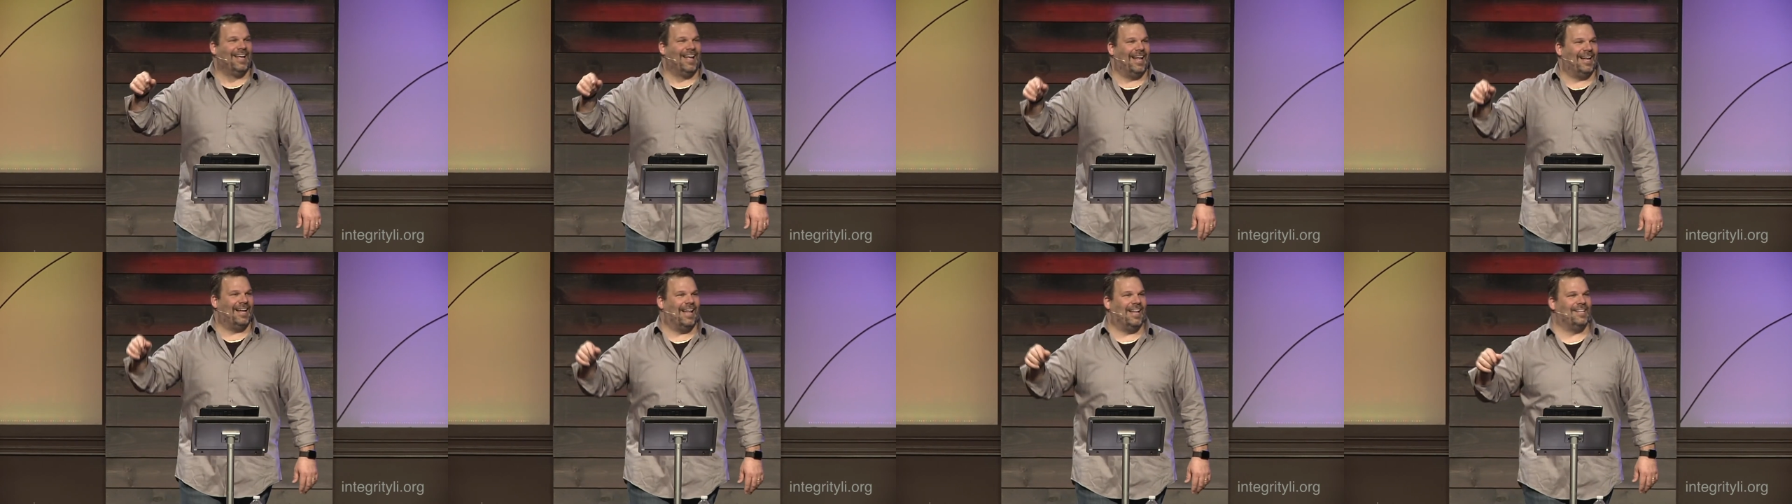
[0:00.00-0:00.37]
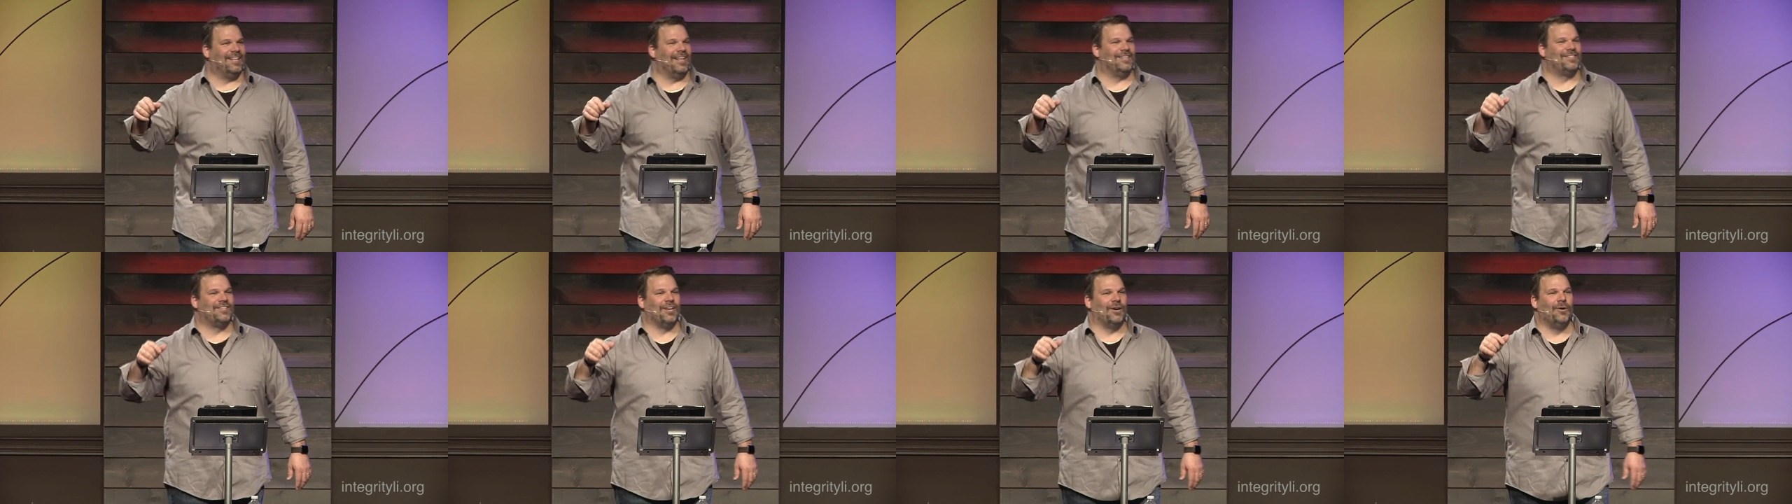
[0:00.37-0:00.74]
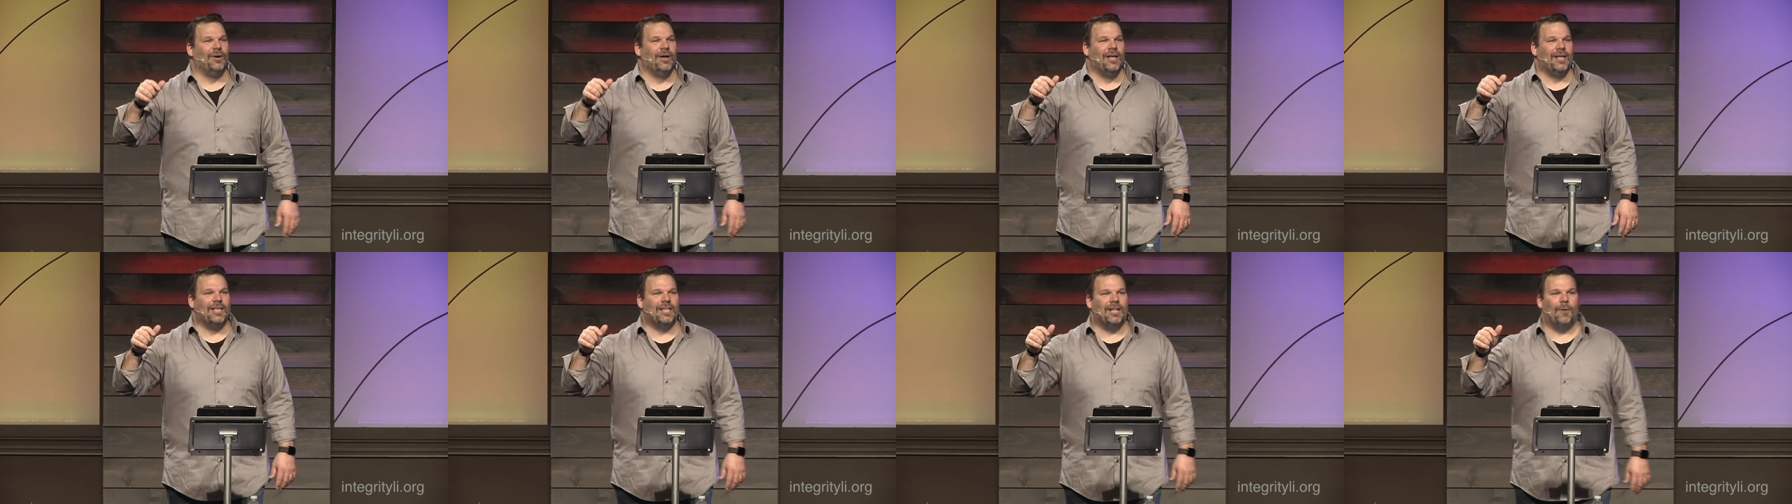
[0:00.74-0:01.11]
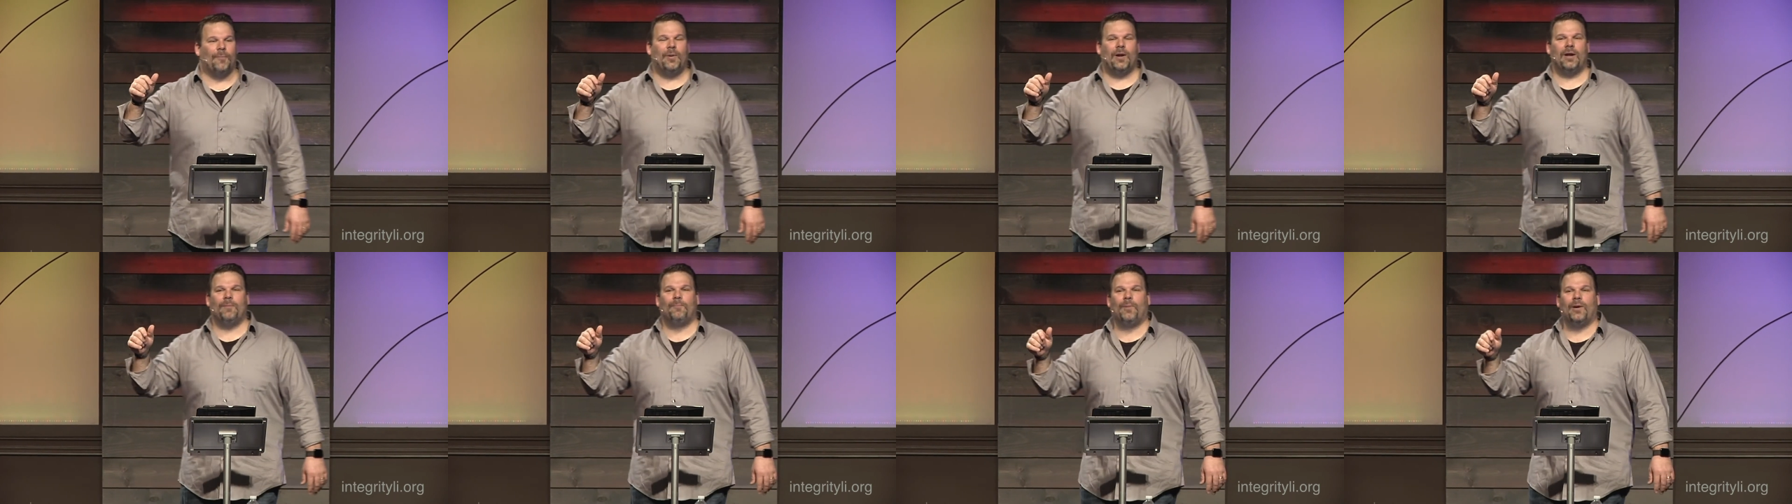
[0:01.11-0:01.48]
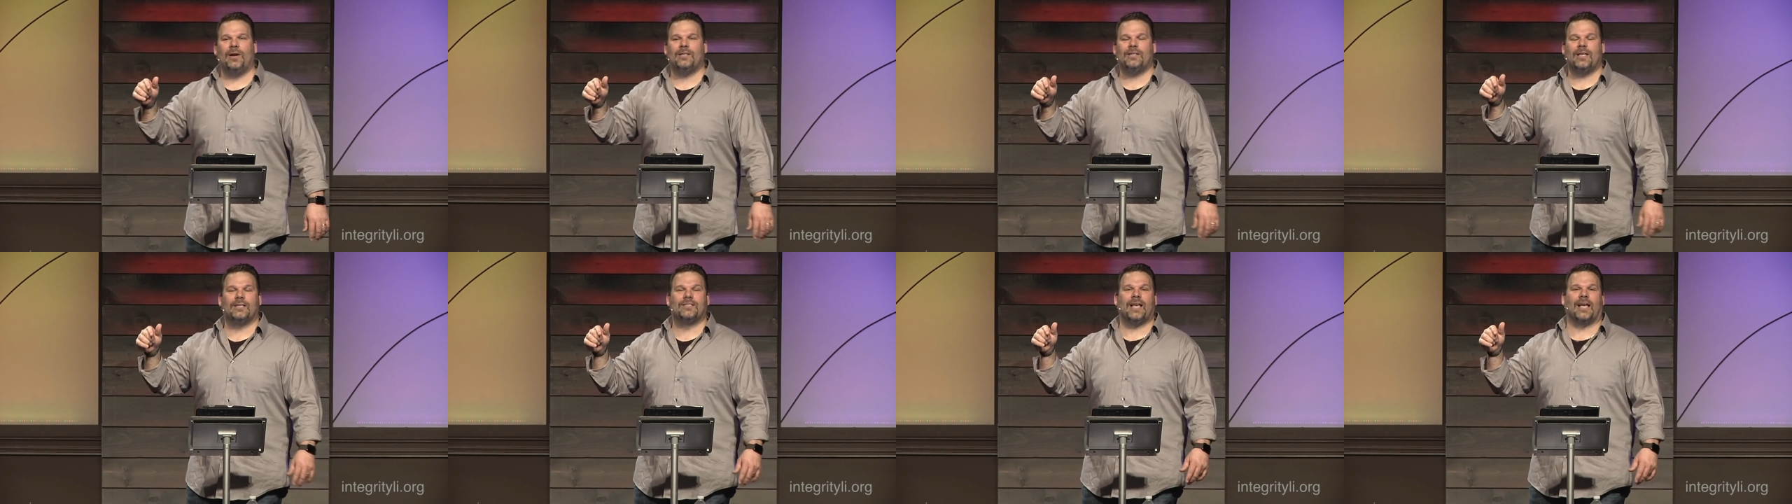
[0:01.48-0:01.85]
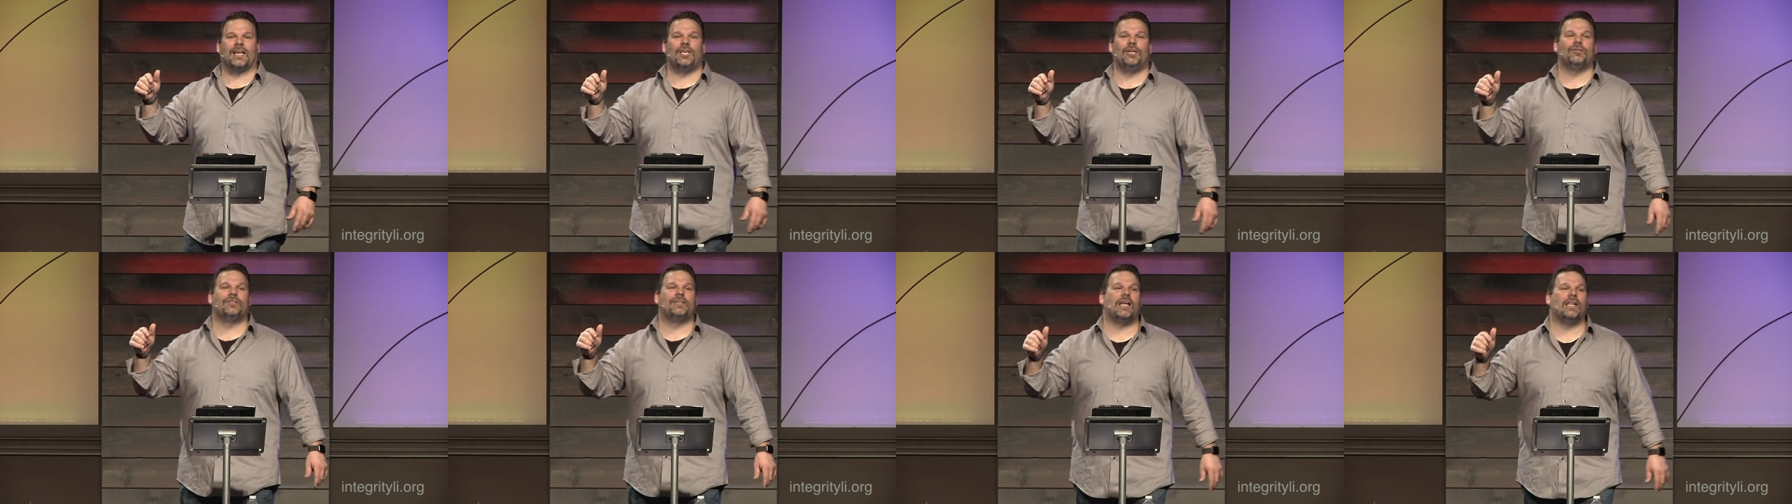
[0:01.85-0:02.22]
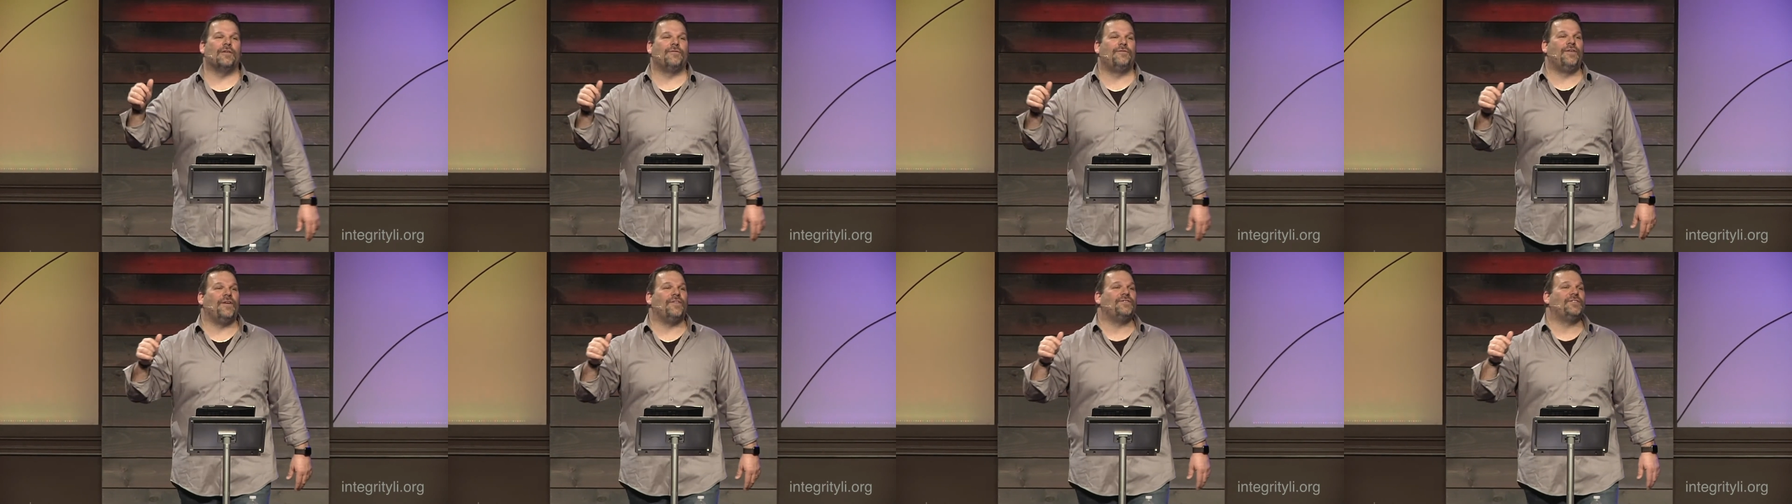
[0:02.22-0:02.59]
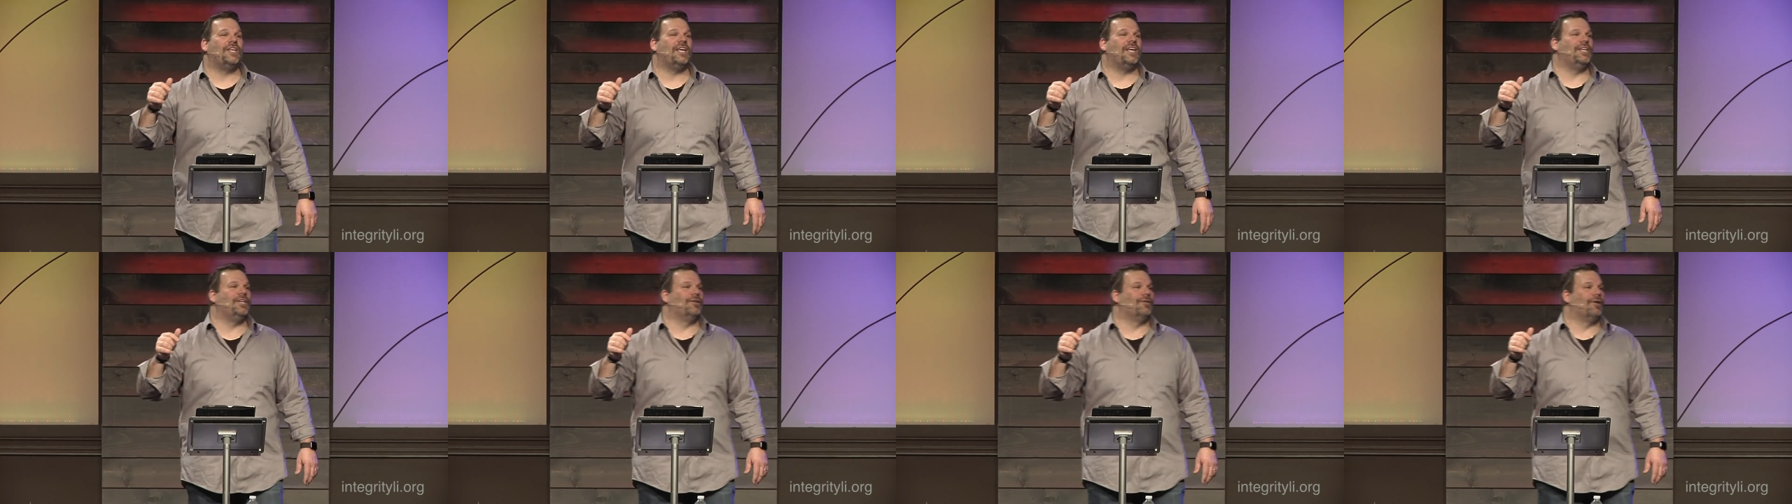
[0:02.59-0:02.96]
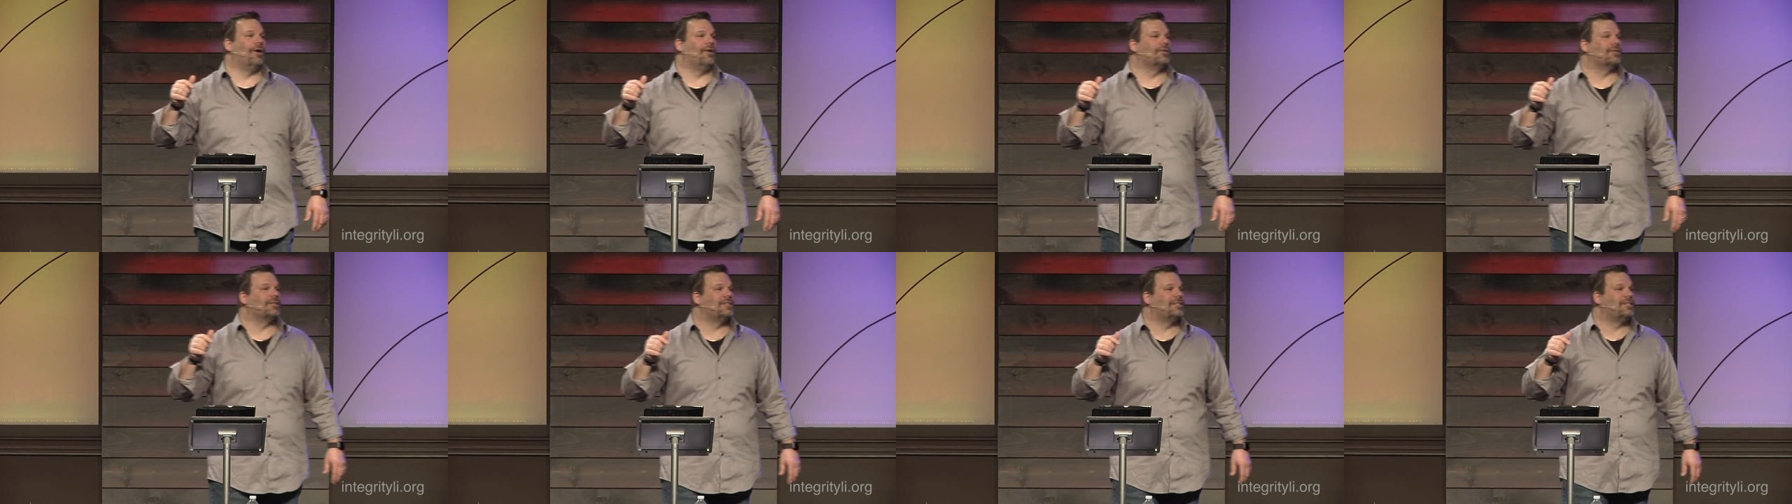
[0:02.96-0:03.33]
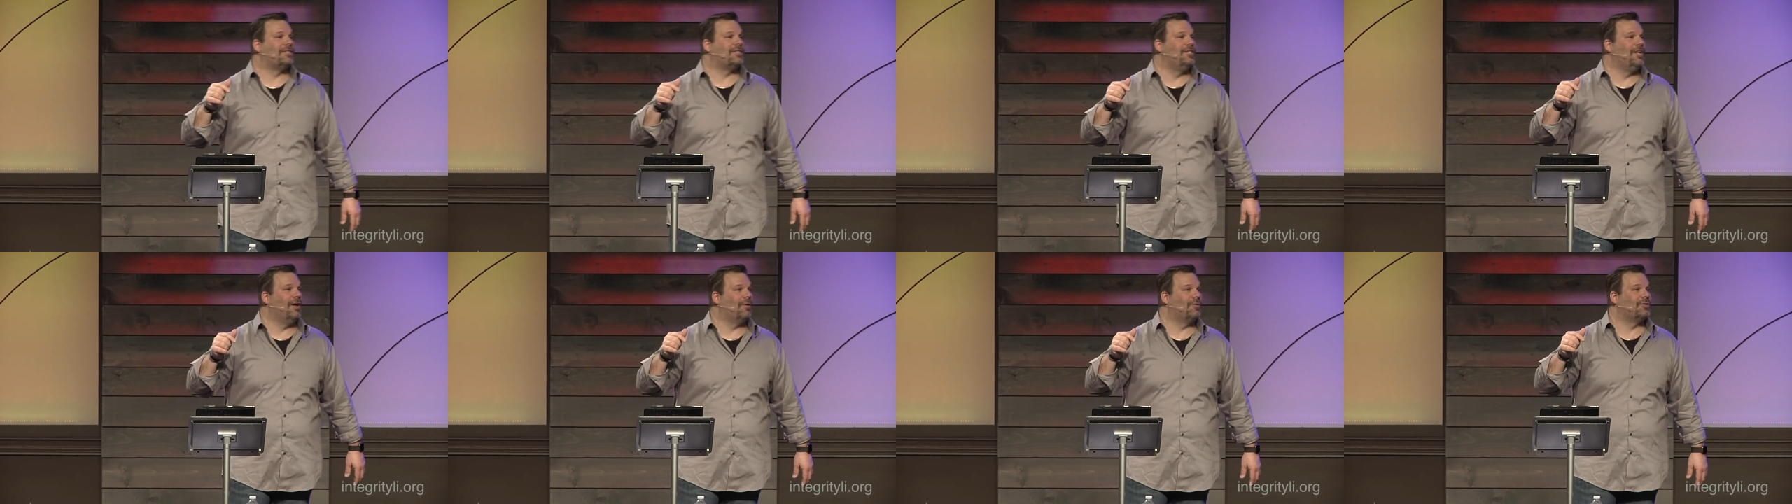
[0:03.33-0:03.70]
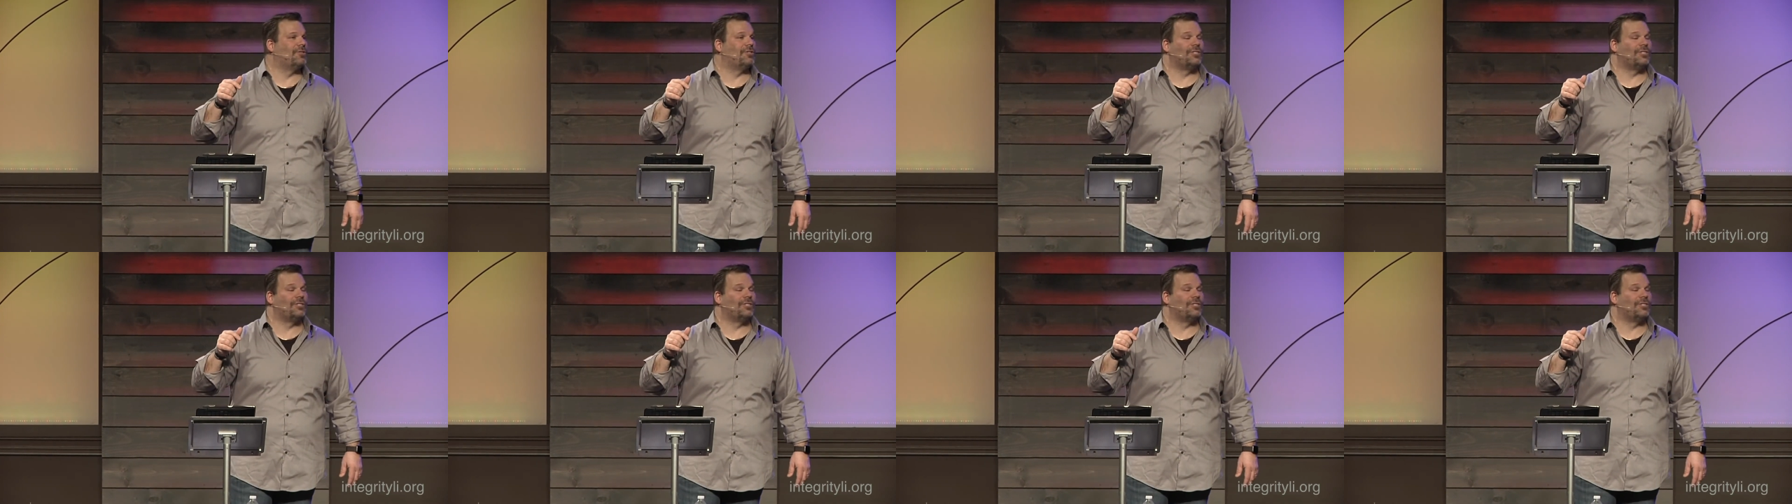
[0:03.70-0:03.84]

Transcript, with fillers: And, and, and so, you know, but, but it's like you tell a 15 year old, you know,